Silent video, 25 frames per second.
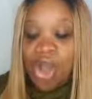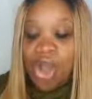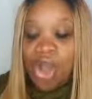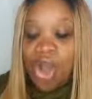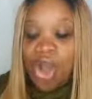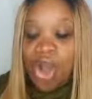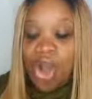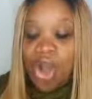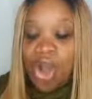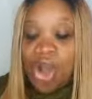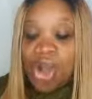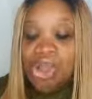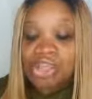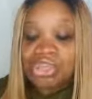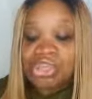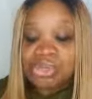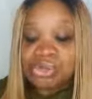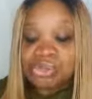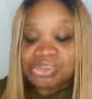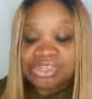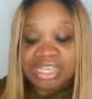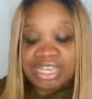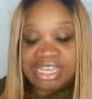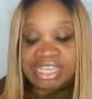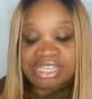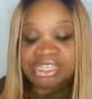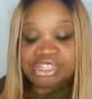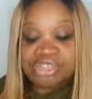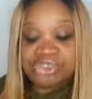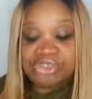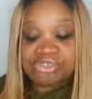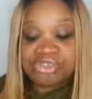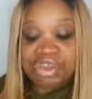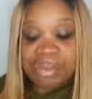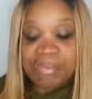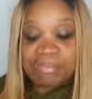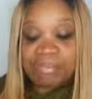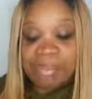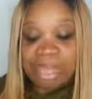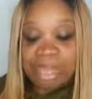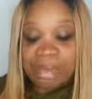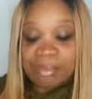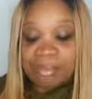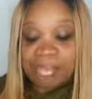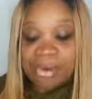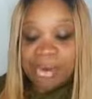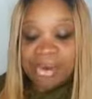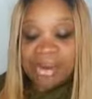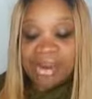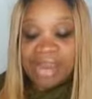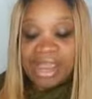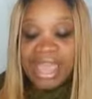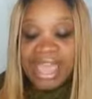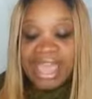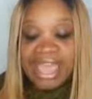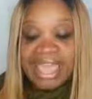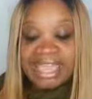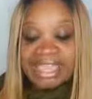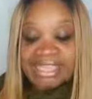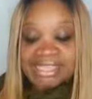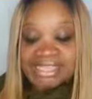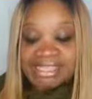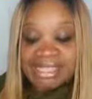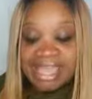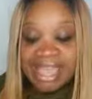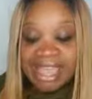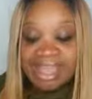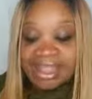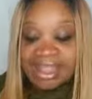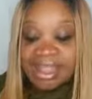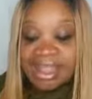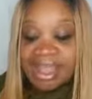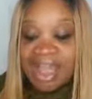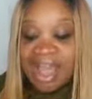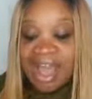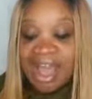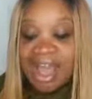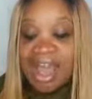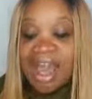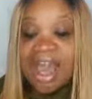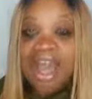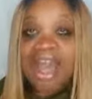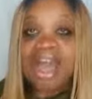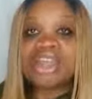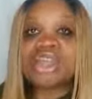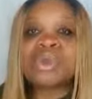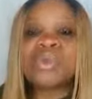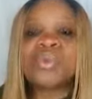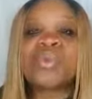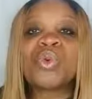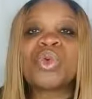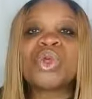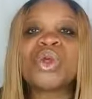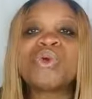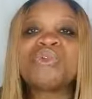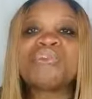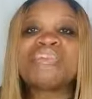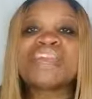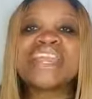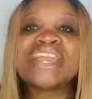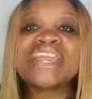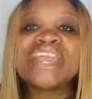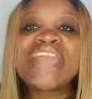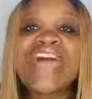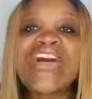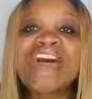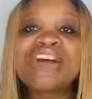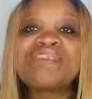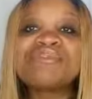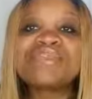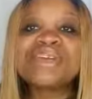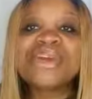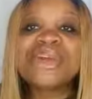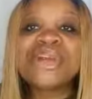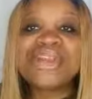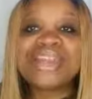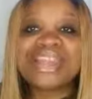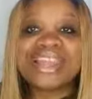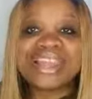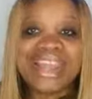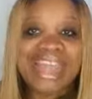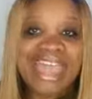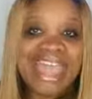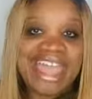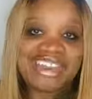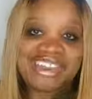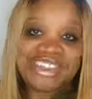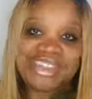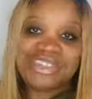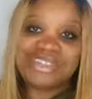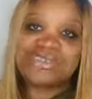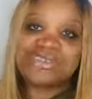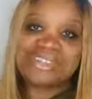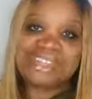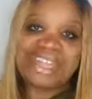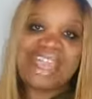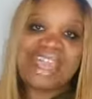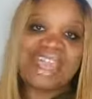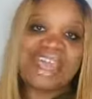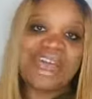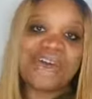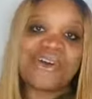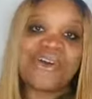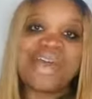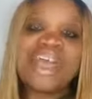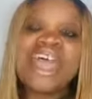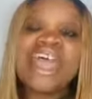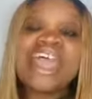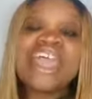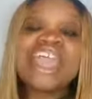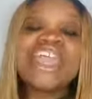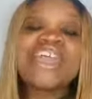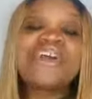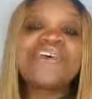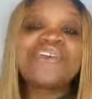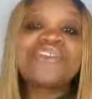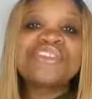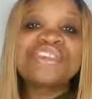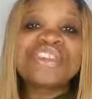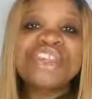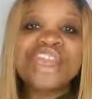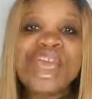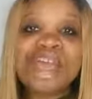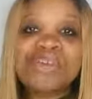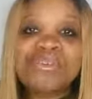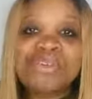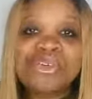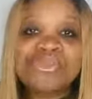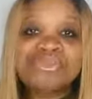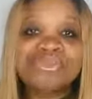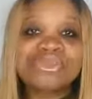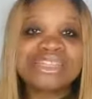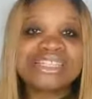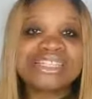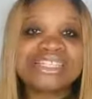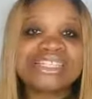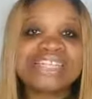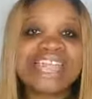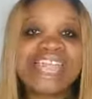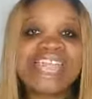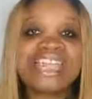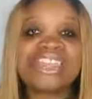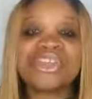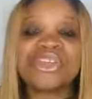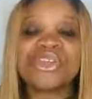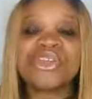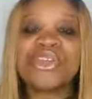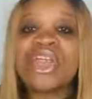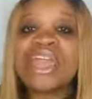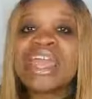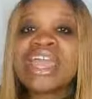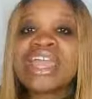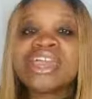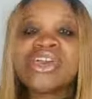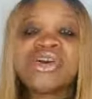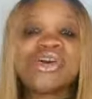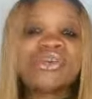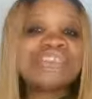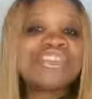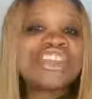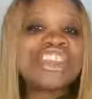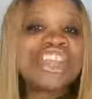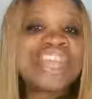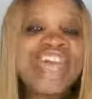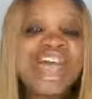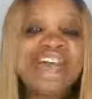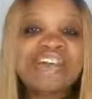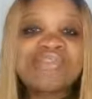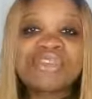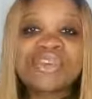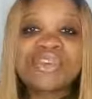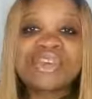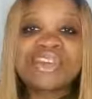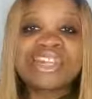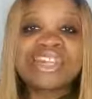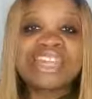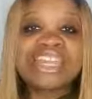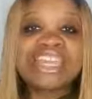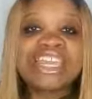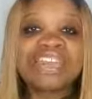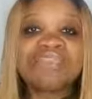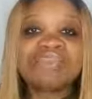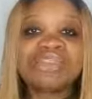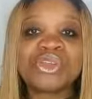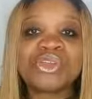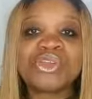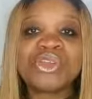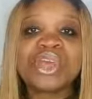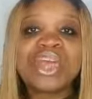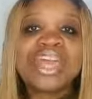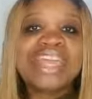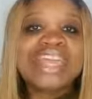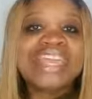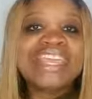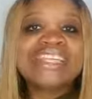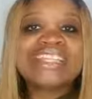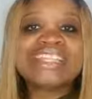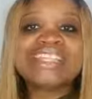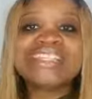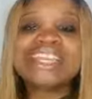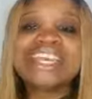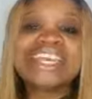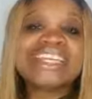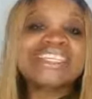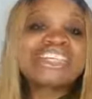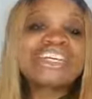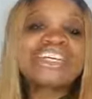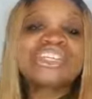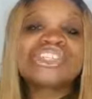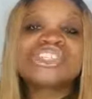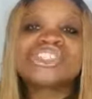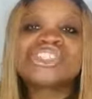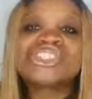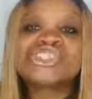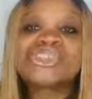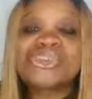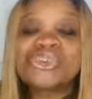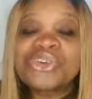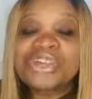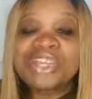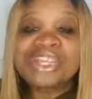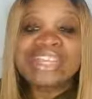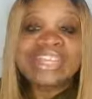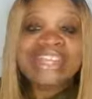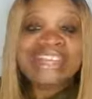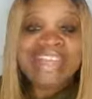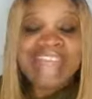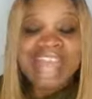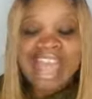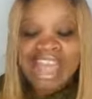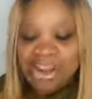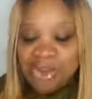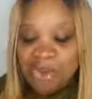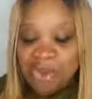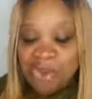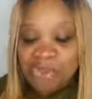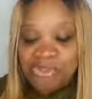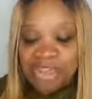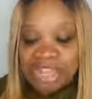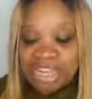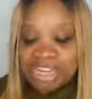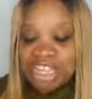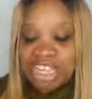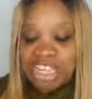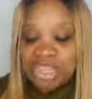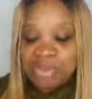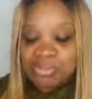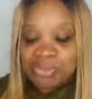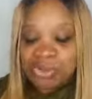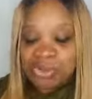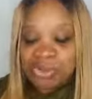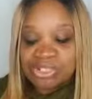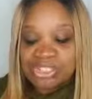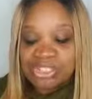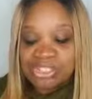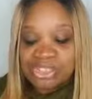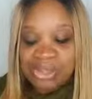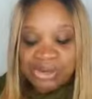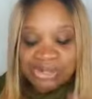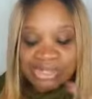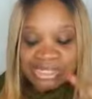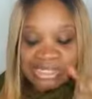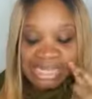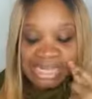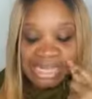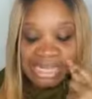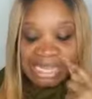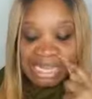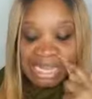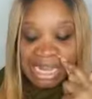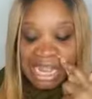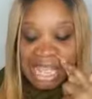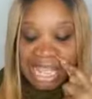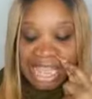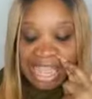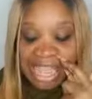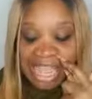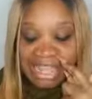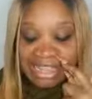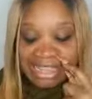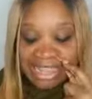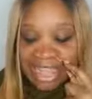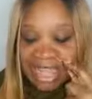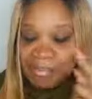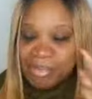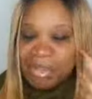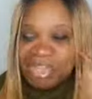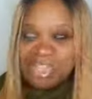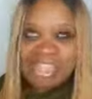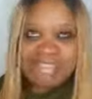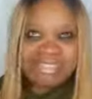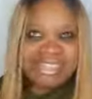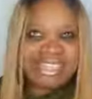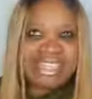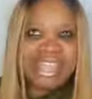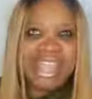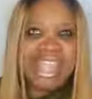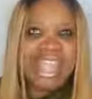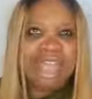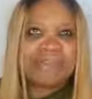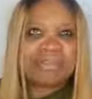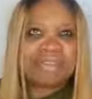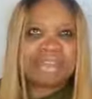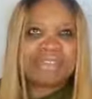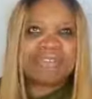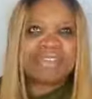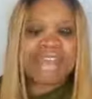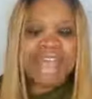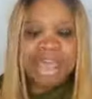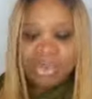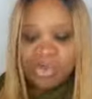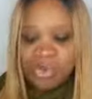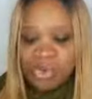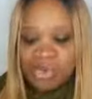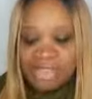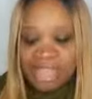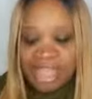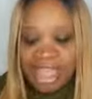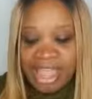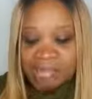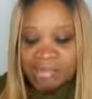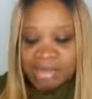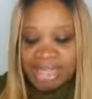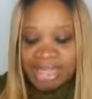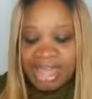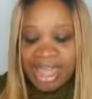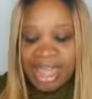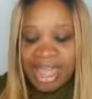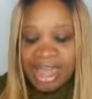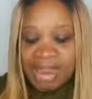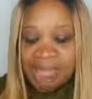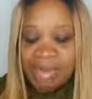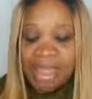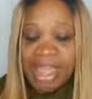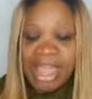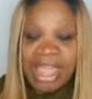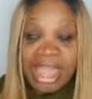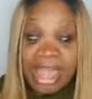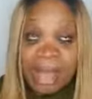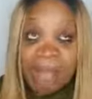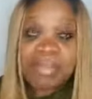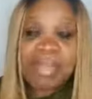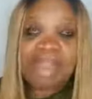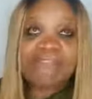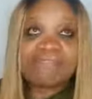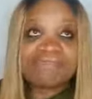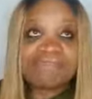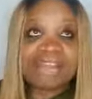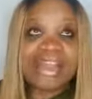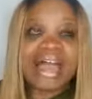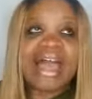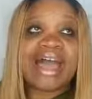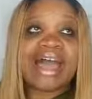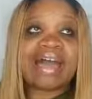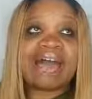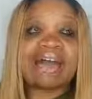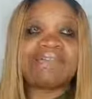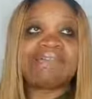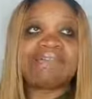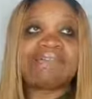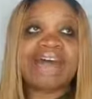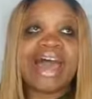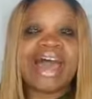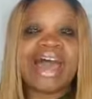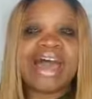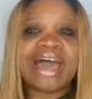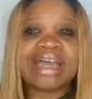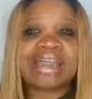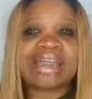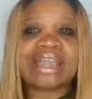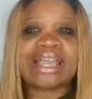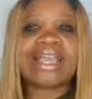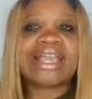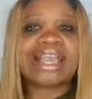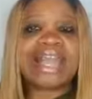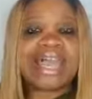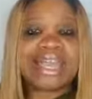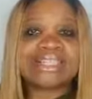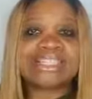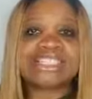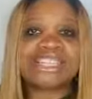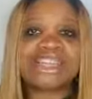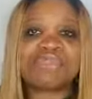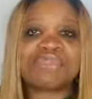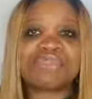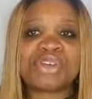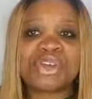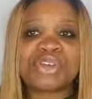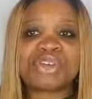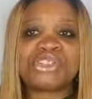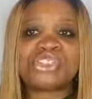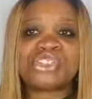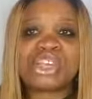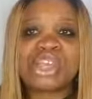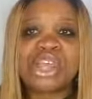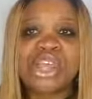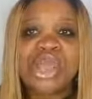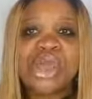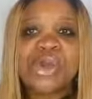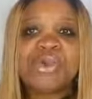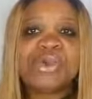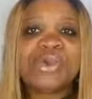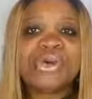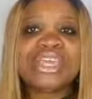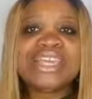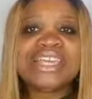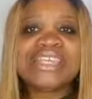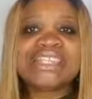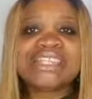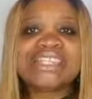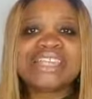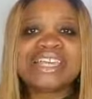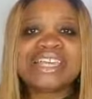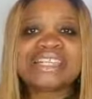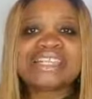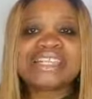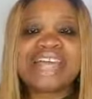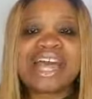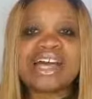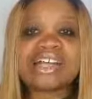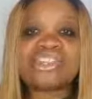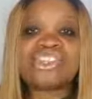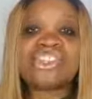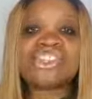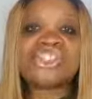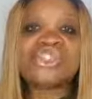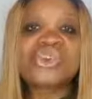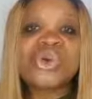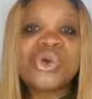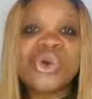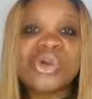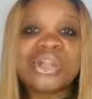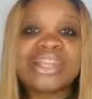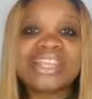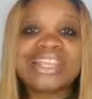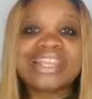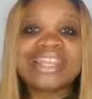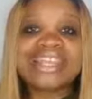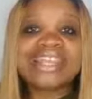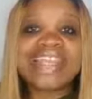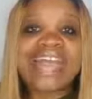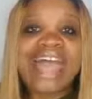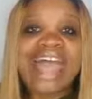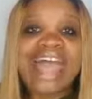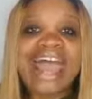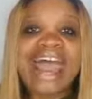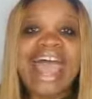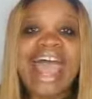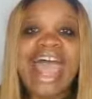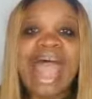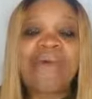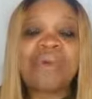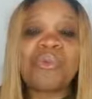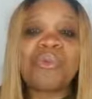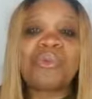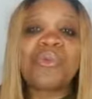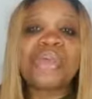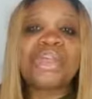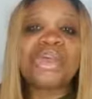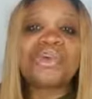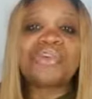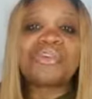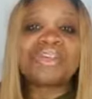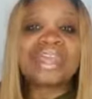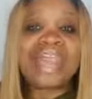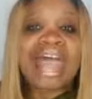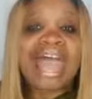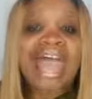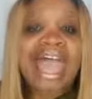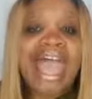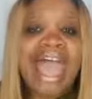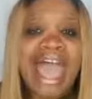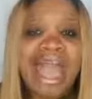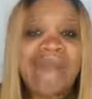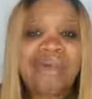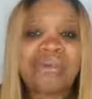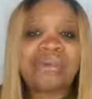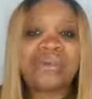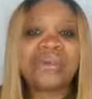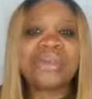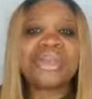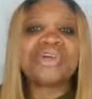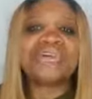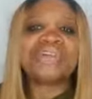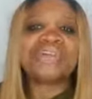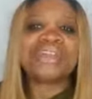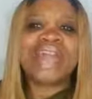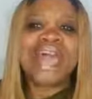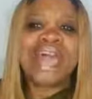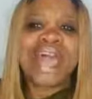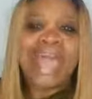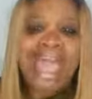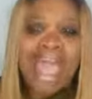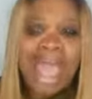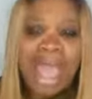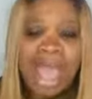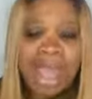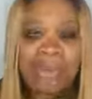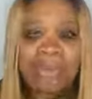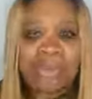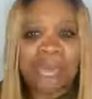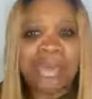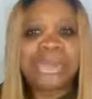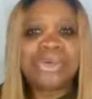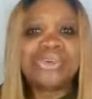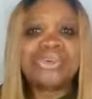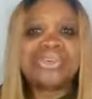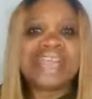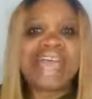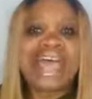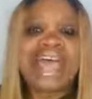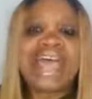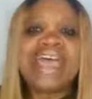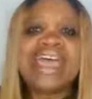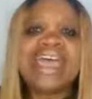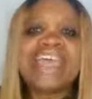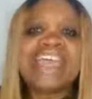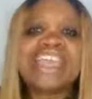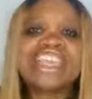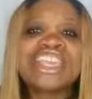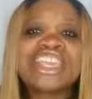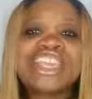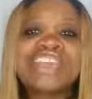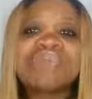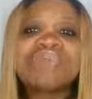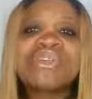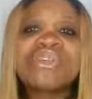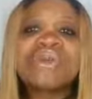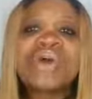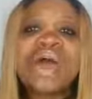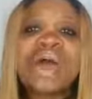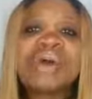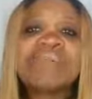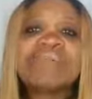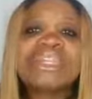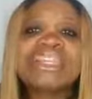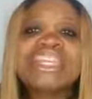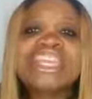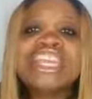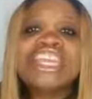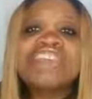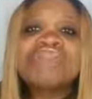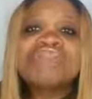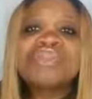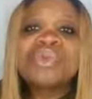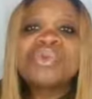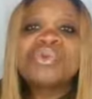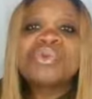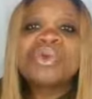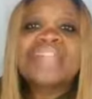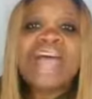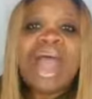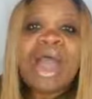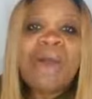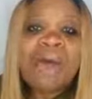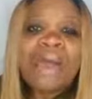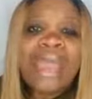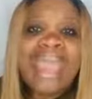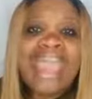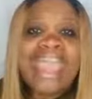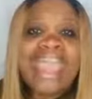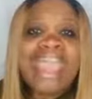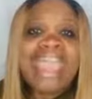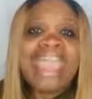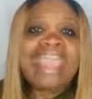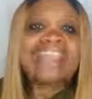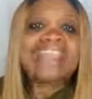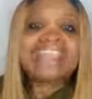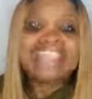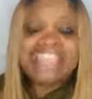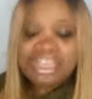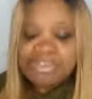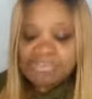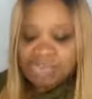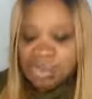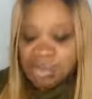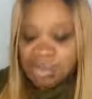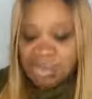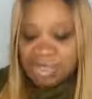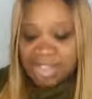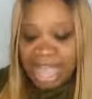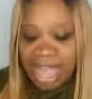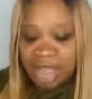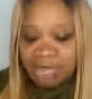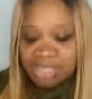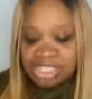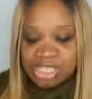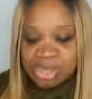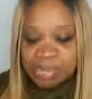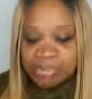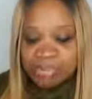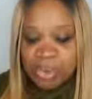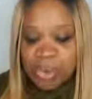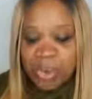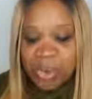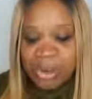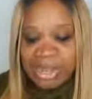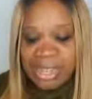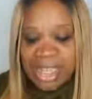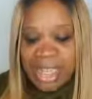All you need to remember is that God will never let you down. He'll never forsake you. He'll never leave you. He says, assuredly not, over in Hebrews 13. And I believe it's the Amplified or the Amplified Classic Version. Well, he says, assuredly not, I will not, I will not, I will not give you up, leave you without aid, leave you without support.